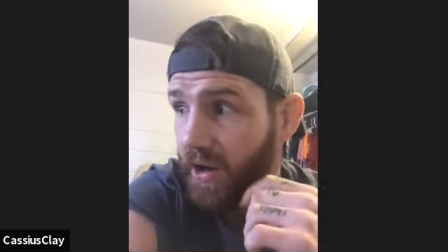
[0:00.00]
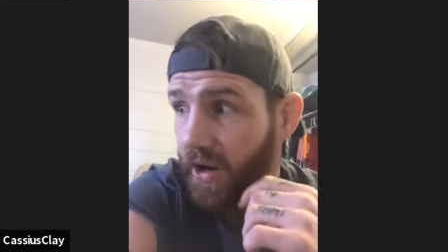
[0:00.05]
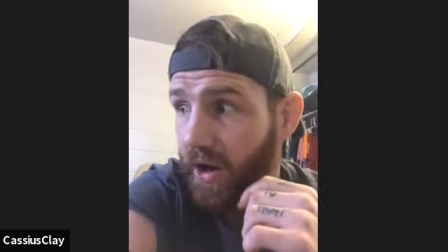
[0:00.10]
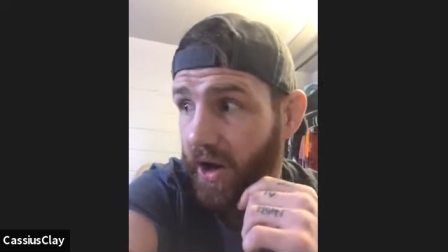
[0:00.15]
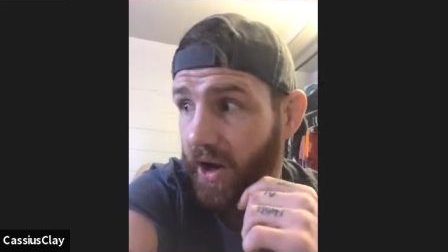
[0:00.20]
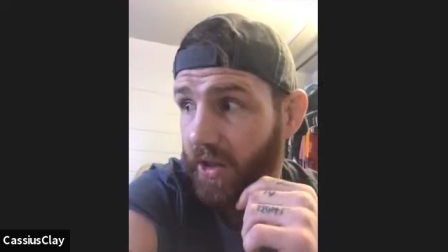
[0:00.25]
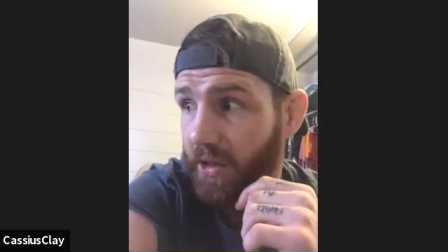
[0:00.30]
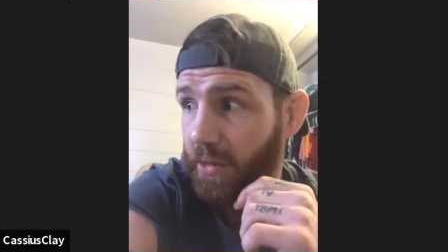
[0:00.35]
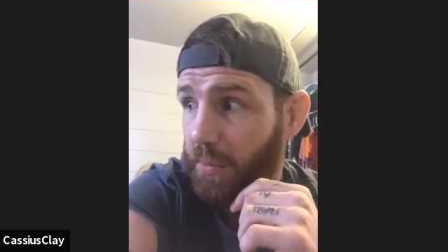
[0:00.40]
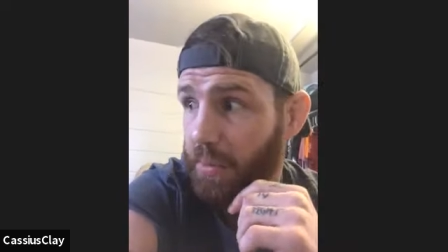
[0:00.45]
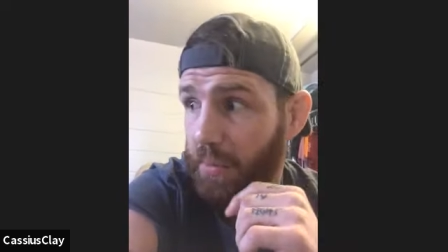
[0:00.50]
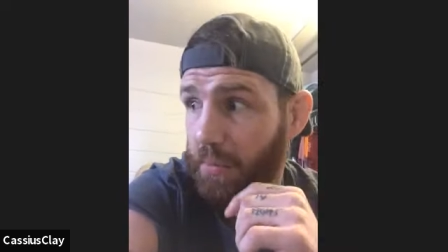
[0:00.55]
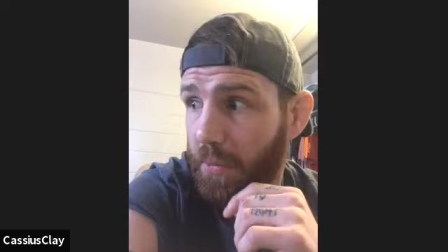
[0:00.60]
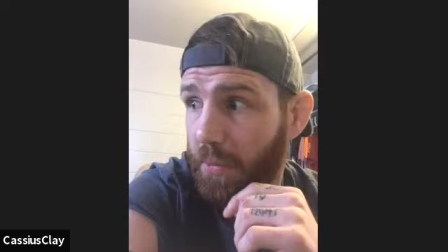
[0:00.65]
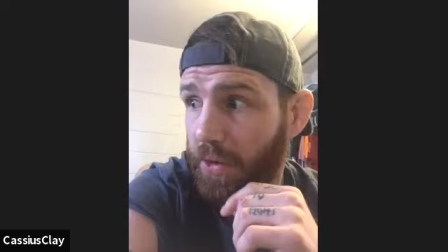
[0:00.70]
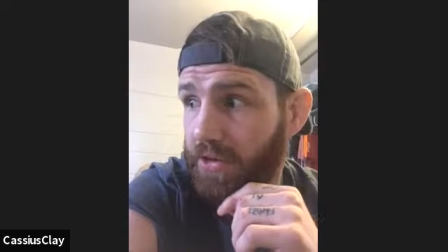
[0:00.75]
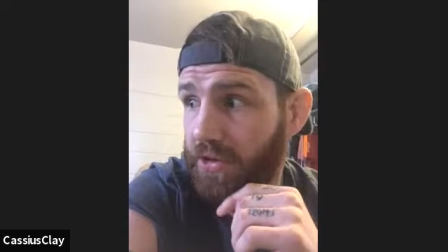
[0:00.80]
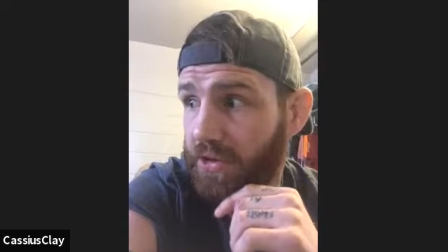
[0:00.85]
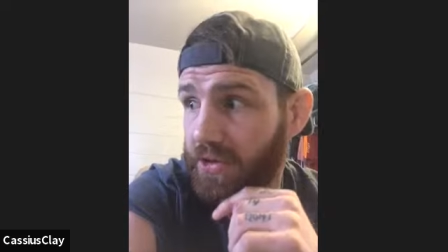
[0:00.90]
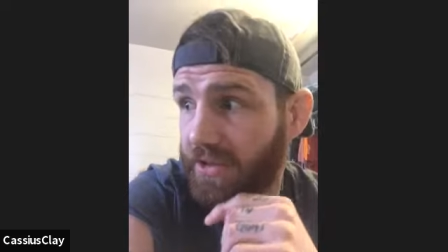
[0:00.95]
on the
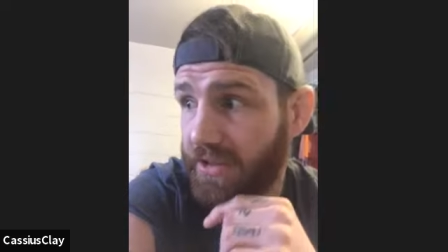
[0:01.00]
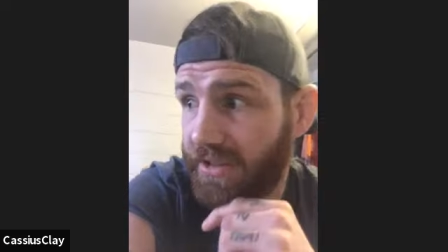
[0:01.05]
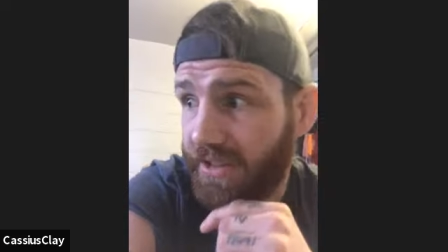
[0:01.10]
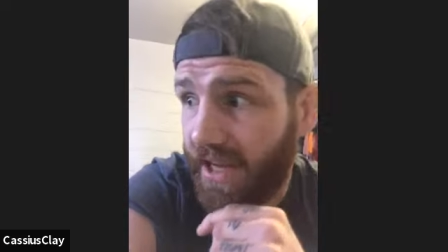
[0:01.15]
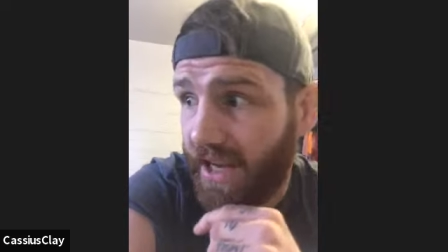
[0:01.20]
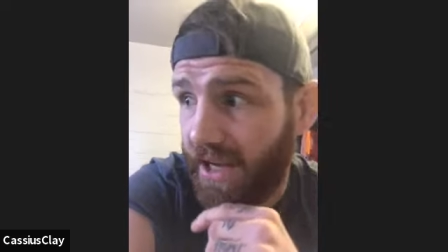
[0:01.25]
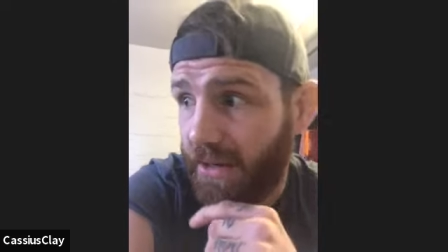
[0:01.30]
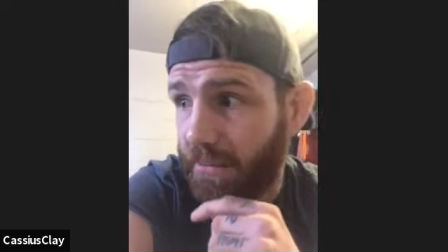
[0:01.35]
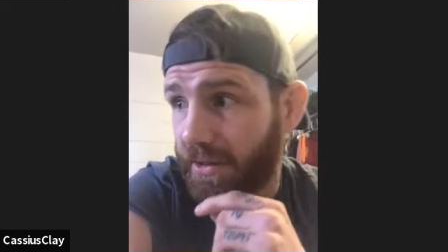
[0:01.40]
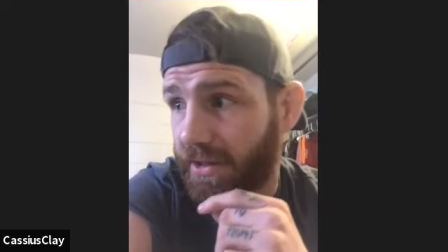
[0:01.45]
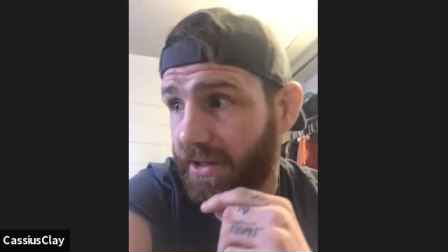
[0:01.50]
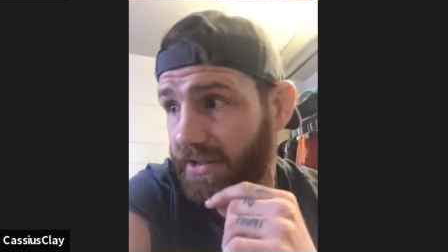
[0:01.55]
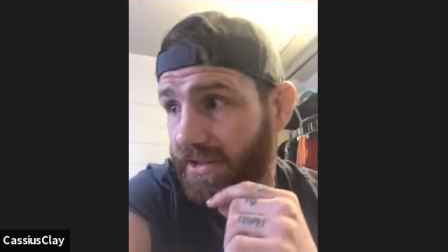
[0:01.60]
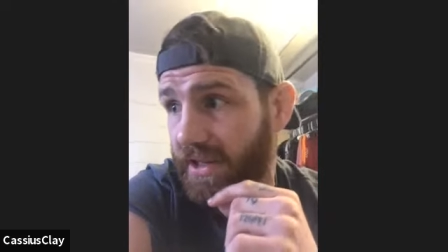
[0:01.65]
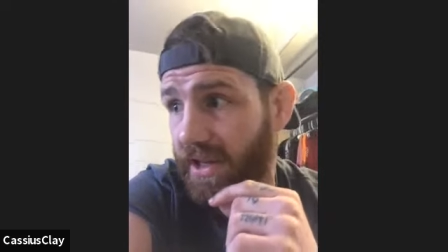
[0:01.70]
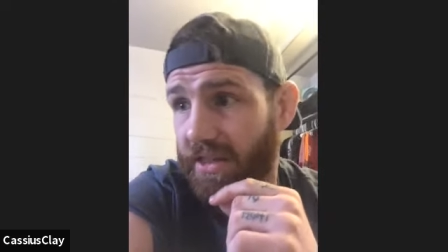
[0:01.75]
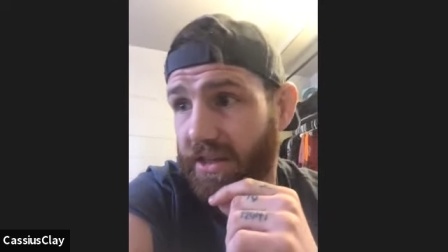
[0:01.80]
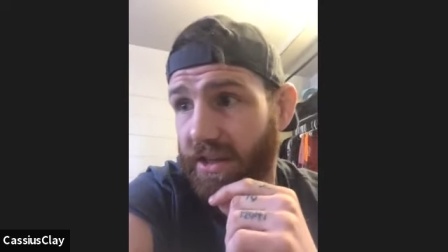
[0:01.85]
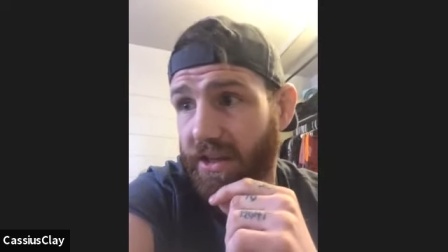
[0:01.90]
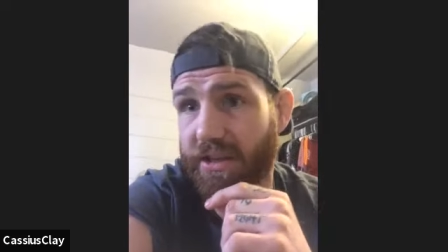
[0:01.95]
promotional side, because
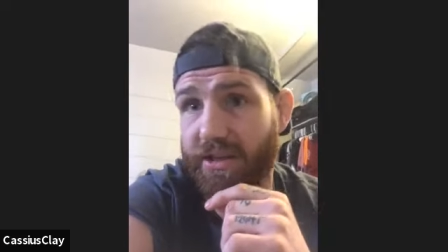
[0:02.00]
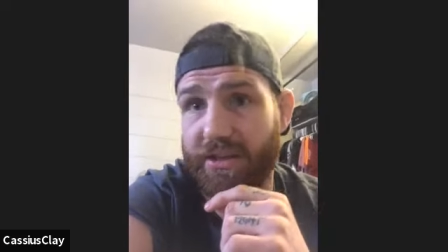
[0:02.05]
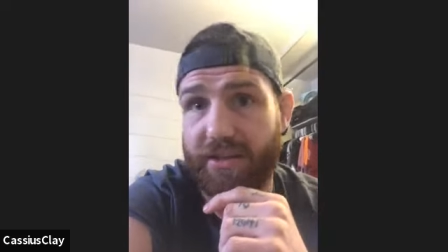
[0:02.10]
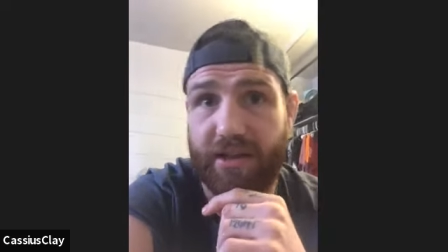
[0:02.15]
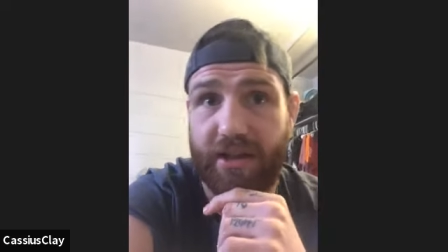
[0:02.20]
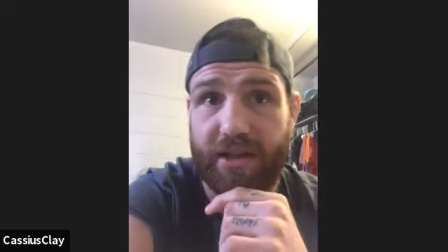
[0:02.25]
I think